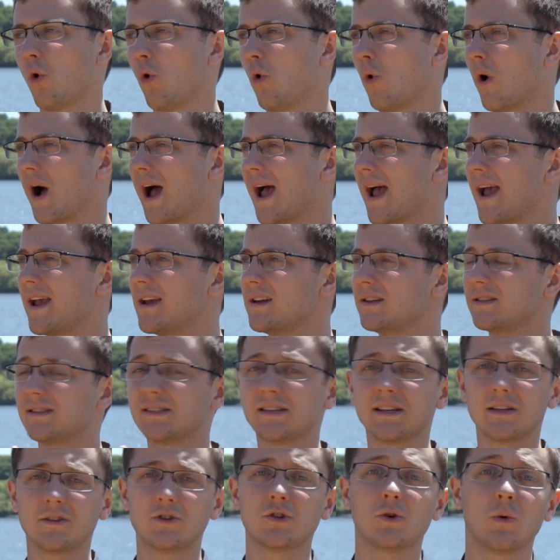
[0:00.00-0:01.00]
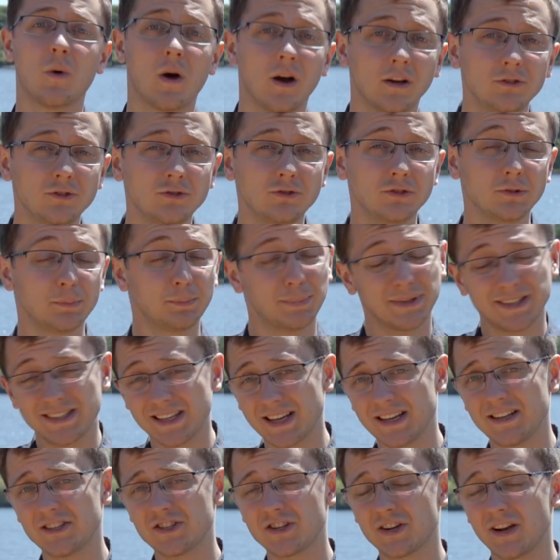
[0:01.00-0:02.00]
or a C200
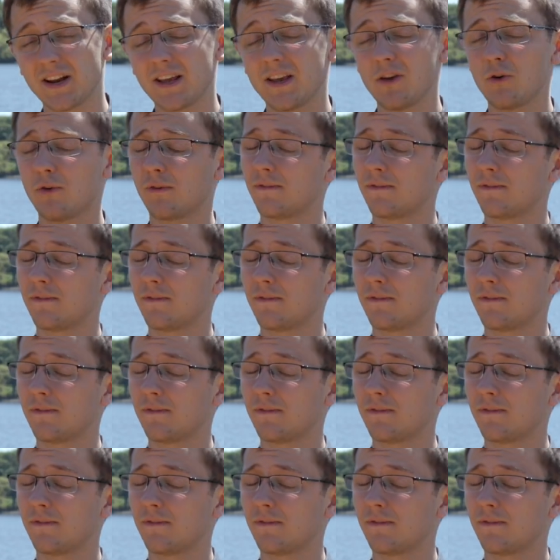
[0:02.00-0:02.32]
potentially,